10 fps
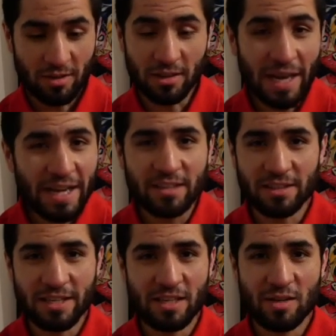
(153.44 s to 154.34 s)

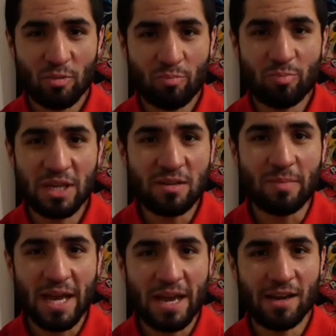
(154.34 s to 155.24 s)
likely
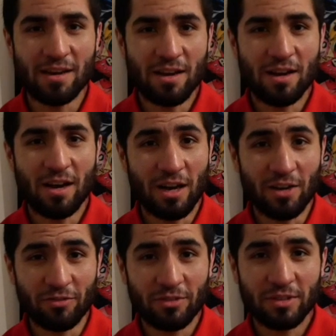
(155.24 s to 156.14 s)
being made
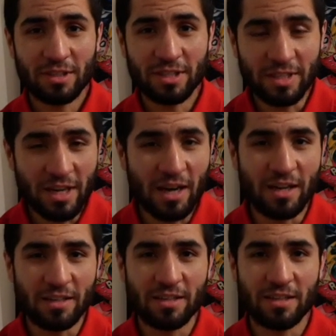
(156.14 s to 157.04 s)
of the
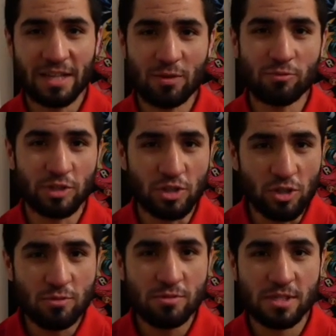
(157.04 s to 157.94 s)
gun that was
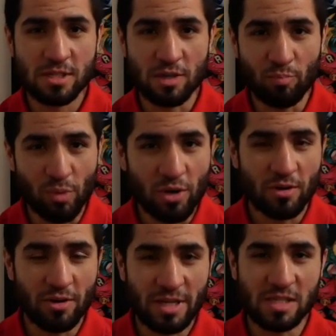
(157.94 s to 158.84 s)
used to
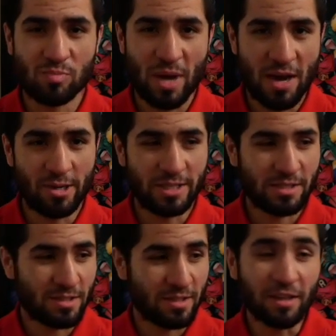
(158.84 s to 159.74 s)
murder his
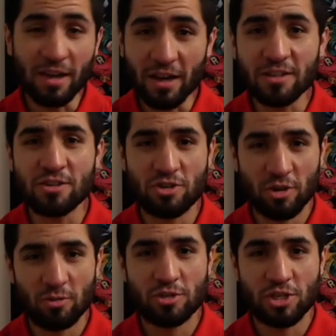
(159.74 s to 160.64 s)
parents, the gun
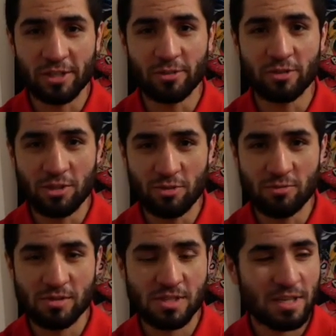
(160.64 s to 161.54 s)
Joe Chill
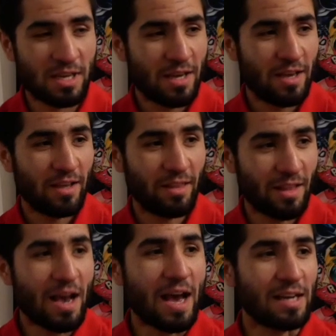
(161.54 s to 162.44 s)
used.
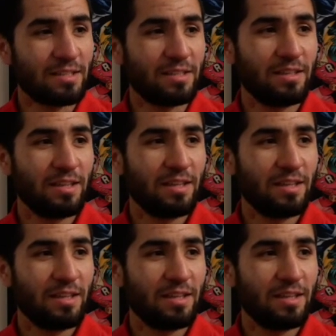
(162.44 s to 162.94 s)
That